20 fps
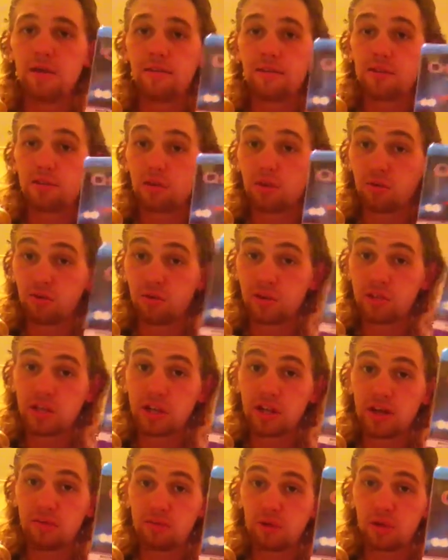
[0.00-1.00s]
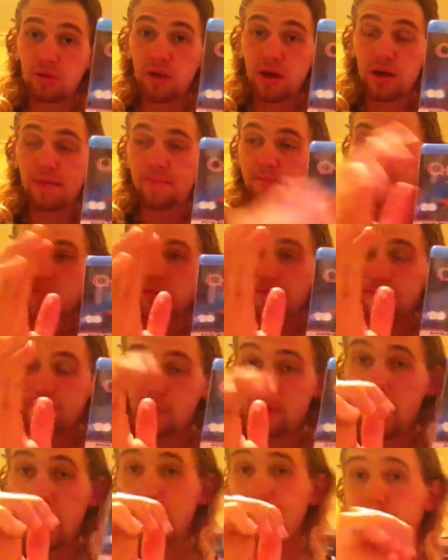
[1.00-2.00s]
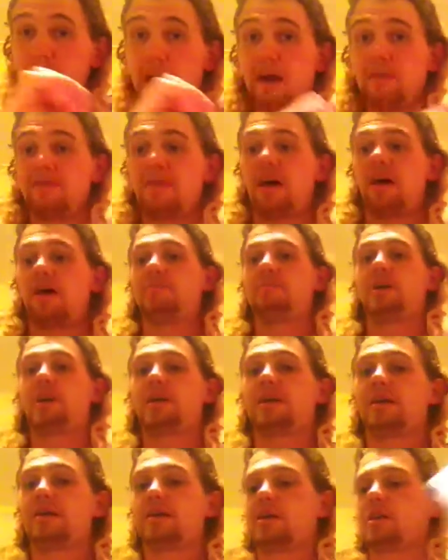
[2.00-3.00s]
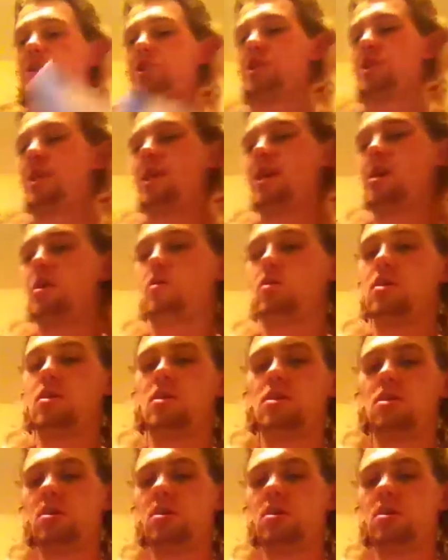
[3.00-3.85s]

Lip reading: So Christine on Blu-ray, very happy to have that in my collection now.